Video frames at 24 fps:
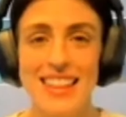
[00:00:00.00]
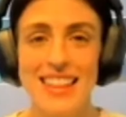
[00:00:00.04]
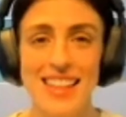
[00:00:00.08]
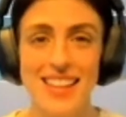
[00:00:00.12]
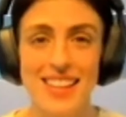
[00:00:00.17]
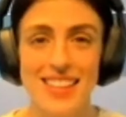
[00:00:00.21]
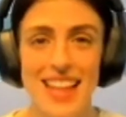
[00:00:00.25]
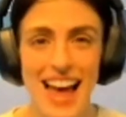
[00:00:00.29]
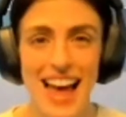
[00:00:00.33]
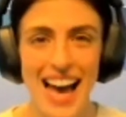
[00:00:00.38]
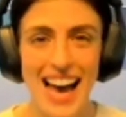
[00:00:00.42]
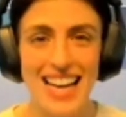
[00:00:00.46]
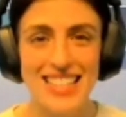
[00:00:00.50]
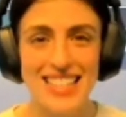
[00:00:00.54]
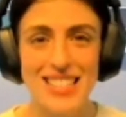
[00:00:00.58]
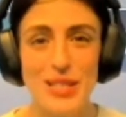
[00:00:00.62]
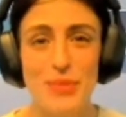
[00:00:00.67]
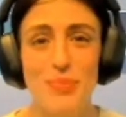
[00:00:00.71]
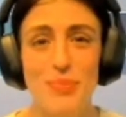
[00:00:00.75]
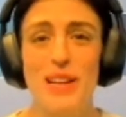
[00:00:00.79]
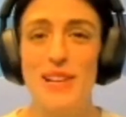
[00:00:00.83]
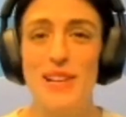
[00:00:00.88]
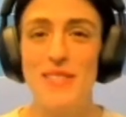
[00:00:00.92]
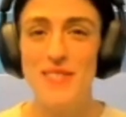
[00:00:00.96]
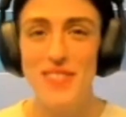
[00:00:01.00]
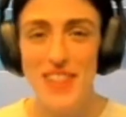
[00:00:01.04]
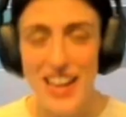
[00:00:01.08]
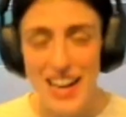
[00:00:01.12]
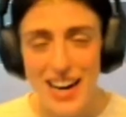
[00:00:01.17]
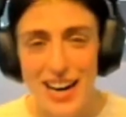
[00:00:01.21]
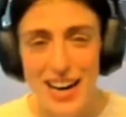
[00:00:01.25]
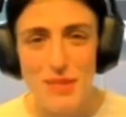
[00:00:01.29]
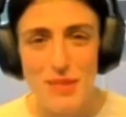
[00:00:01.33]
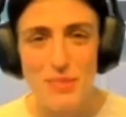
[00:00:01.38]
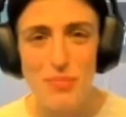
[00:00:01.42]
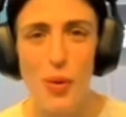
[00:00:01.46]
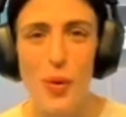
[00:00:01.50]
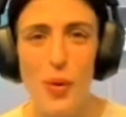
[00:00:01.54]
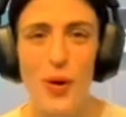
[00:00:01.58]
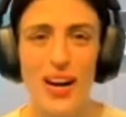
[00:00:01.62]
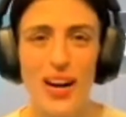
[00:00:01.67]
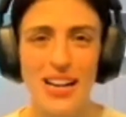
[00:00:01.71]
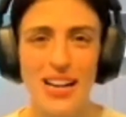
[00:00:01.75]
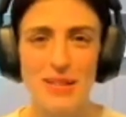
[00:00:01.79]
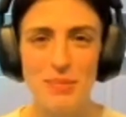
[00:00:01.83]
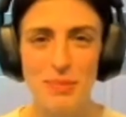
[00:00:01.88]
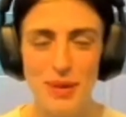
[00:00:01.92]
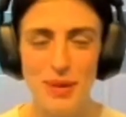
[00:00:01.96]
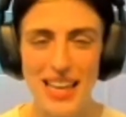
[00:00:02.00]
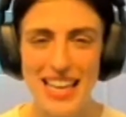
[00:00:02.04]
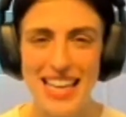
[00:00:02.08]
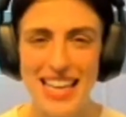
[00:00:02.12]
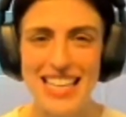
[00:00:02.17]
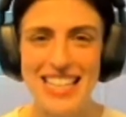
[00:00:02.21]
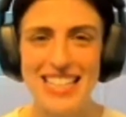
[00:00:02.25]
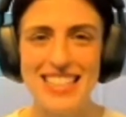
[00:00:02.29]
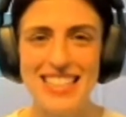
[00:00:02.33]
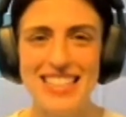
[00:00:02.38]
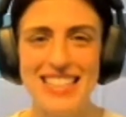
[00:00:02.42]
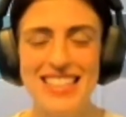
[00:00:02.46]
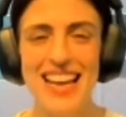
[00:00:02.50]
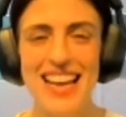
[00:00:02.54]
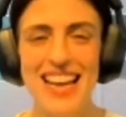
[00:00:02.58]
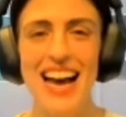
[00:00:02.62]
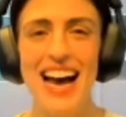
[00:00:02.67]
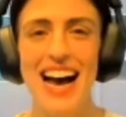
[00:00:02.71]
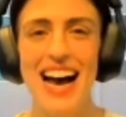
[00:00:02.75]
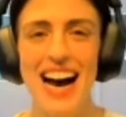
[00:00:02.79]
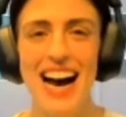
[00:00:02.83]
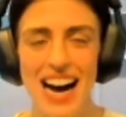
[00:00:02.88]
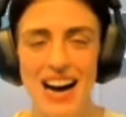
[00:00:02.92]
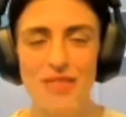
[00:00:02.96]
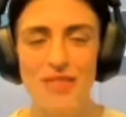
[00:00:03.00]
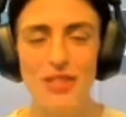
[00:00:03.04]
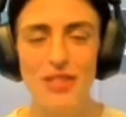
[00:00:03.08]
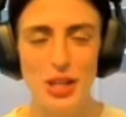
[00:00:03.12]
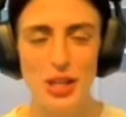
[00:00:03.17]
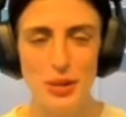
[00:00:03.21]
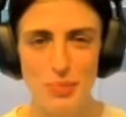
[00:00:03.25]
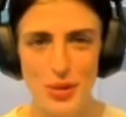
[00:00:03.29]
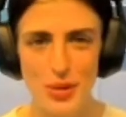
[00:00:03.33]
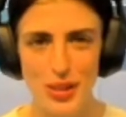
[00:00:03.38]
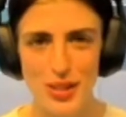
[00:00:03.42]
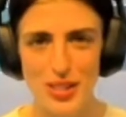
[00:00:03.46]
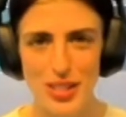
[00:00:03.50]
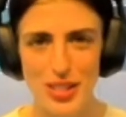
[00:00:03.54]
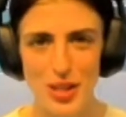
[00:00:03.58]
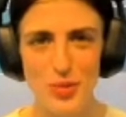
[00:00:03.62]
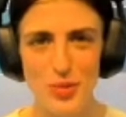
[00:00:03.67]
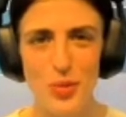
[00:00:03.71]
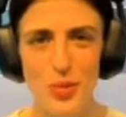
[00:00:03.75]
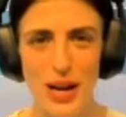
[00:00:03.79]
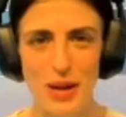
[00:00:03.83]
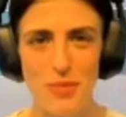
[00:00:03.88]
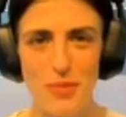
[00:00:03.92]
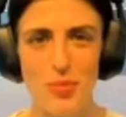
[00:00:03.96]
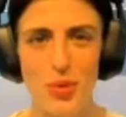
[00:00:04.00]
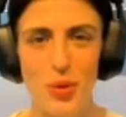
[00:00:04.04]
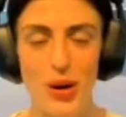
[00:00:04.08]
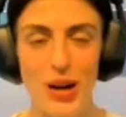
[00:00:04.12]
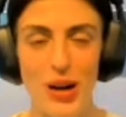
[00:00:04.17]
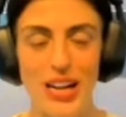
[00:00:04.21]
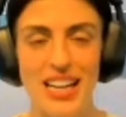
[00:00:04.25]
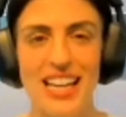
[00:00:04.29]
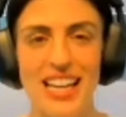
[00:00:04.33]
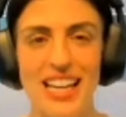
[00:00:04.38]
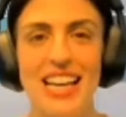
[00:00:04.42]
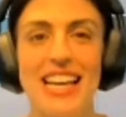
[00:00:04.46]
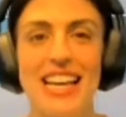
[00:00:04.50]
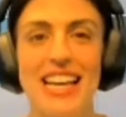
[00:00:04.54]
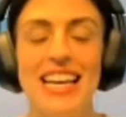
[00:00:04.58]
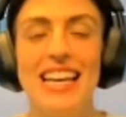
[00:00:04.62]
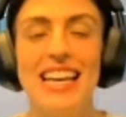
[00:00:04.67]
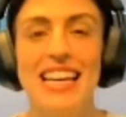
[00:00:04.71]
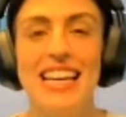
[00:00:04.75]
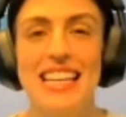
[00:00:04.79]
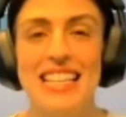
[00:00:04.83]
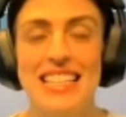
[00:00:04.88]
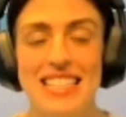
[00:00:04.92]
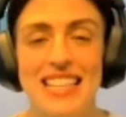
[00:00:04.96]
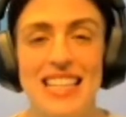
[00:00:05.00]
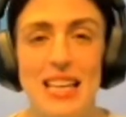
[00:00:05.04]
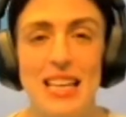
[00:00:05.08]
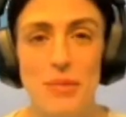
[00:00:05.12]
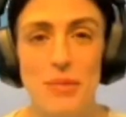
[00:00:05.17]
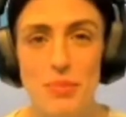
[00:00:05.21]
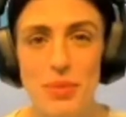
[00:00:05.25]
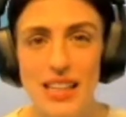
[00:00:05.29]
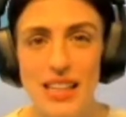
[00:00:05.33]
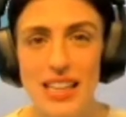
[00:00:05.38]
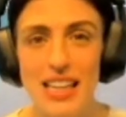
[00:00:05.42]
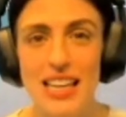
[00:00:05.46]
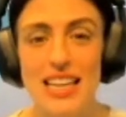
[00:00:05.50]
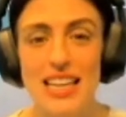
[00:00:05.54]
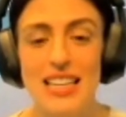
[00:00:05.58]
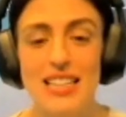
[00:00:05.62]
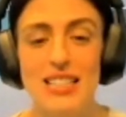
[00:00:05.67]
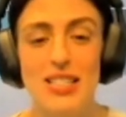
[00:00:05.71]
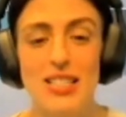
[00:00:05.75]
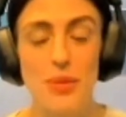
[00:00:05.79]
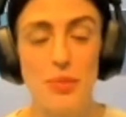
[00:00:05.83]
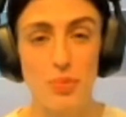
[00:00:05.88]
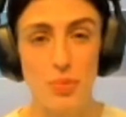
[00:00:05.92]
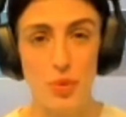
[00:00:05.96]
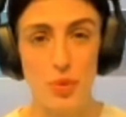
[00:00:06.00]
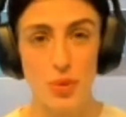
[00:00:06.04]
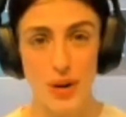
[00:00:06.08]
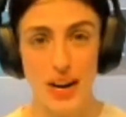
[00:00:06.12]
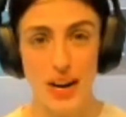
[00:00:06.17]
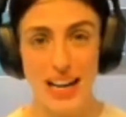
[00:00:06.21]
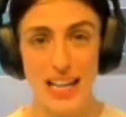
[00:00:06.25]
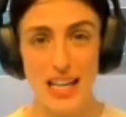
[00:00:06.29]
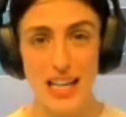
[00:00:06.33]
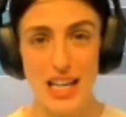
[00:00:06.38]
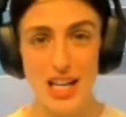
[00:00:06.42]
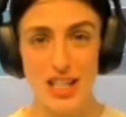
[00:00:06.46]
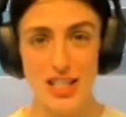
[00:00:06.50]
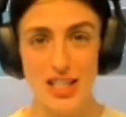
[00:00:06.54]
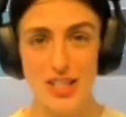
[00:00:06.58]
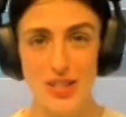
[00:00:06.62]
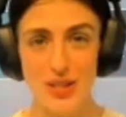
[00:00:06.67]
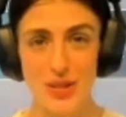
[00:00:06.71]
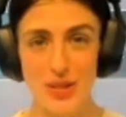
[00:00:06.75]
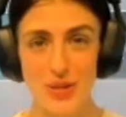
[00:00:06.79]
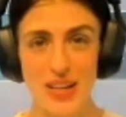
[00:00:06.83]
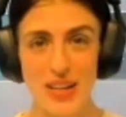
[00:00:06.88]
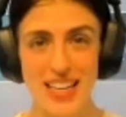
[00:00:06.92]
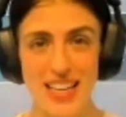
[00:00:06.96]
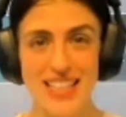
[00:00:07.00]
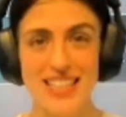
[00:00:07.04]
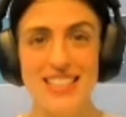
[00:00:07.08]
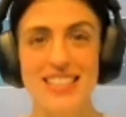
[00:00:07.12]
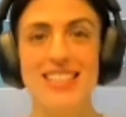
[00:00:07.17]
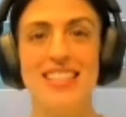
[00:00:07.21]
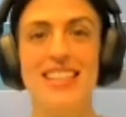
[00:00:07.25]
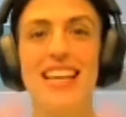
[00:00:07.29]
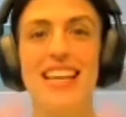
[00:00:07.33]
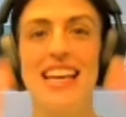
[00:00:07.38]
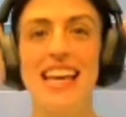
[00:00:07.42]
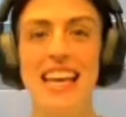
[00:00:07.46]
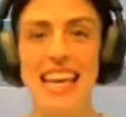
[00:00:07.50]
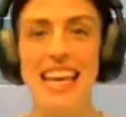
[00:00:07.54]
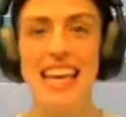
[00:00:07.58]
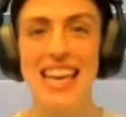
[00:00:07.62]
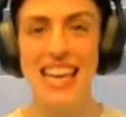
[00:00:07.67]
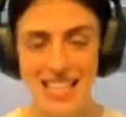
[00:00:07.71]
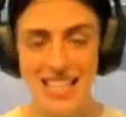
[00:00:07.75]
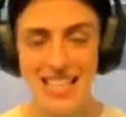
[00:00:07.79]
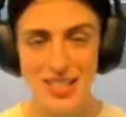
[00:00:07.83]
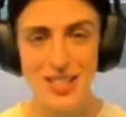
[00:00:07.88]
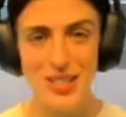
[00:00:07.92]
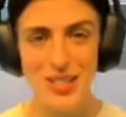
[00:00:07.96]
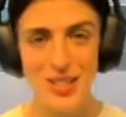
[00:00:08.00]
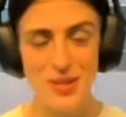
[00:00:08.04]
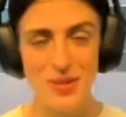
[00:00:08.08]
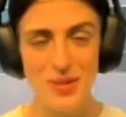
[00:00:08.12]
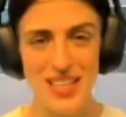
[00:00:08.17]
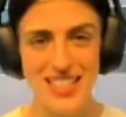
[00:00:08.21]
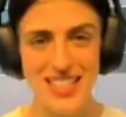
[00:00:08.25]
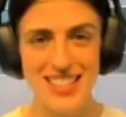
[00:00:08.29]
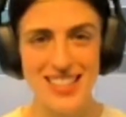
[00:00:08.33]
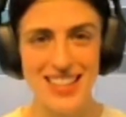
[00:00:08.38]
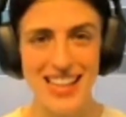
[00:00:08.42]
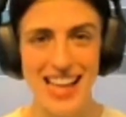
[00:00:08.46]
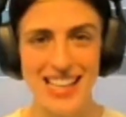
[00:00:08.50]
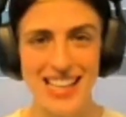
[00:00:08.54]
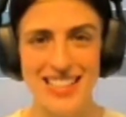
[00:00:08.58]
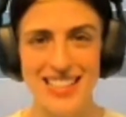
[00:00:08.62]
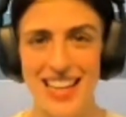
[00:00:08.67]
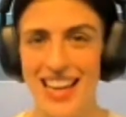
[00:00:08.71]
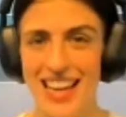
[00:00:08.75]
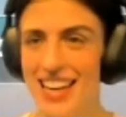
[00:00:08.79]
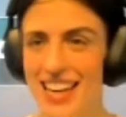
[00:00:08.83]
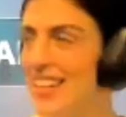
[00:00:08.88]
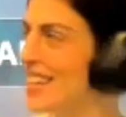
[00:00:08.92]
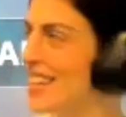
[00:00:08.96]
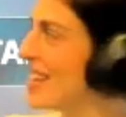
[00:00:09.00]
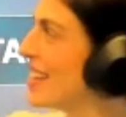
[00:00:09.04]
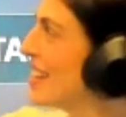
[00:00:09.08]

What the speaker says: Last, but a very important piece of your built-in whiteboard is the ability to bring your students into this lesson.